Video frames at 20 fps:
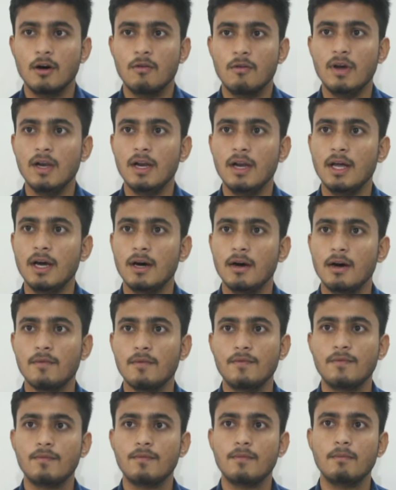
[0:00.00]

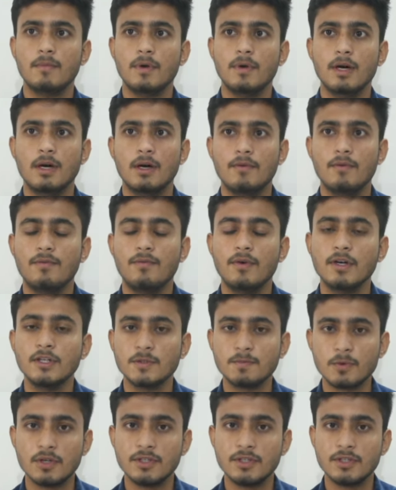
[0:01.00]
Well,
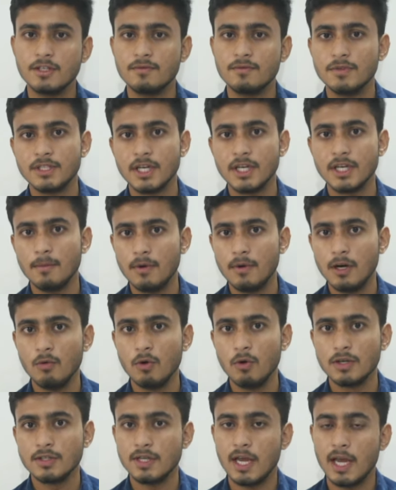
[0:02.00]
first project which I built
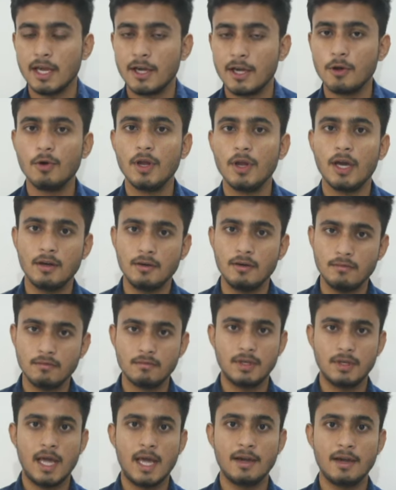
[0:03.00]
was an agroyan,
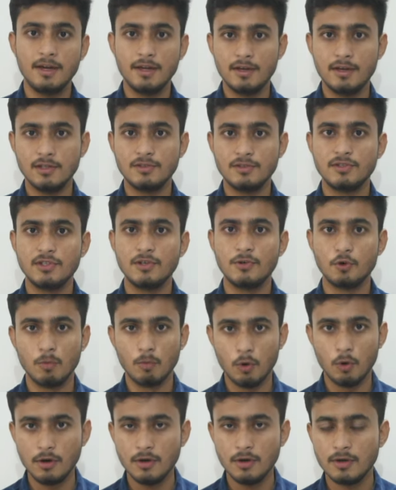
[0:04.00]
agricultural
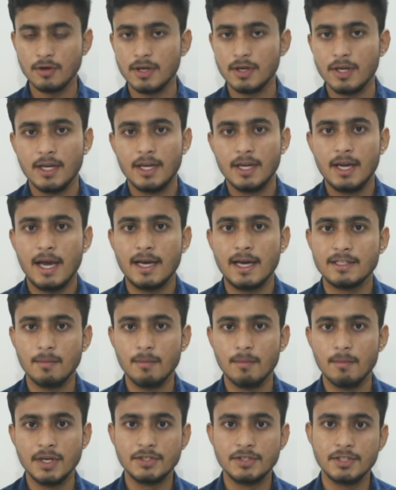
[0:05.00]
robot. As I
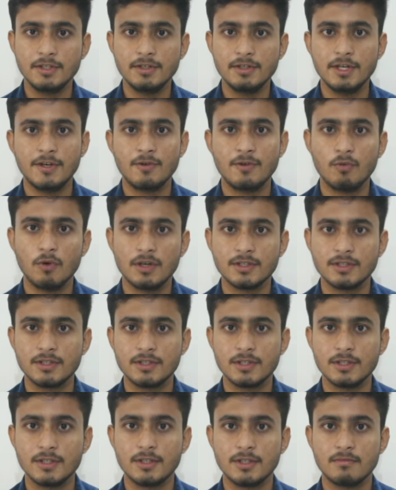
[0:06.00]
mentioned, it was
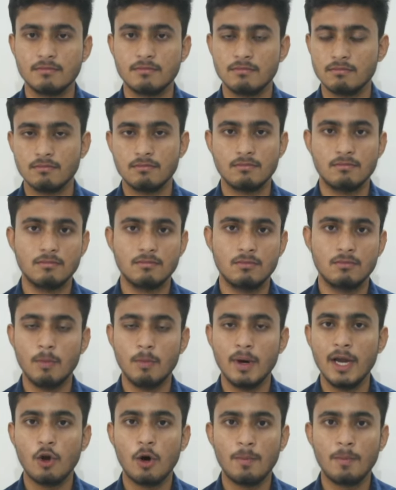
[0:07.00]
a
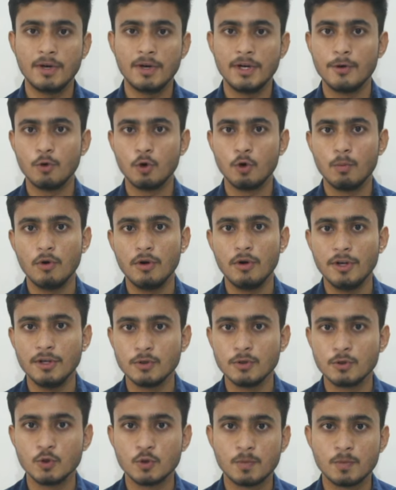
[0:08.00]
mobile operated robot
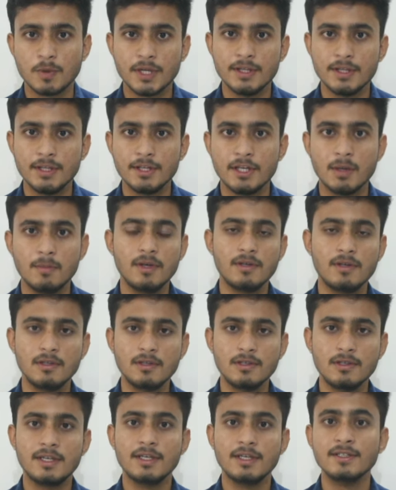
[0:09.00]
used to spray the
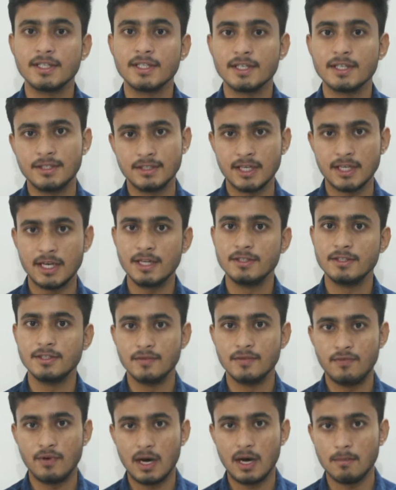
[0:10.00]
chemicals and insecticides in
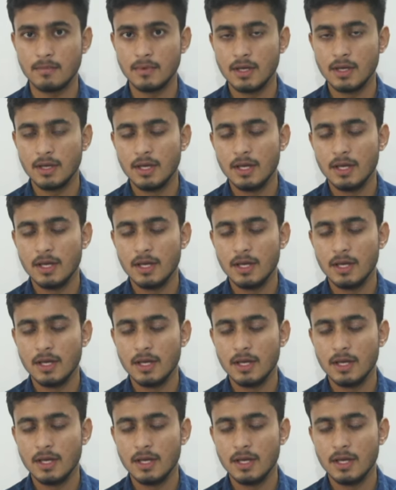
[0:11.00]
the farm.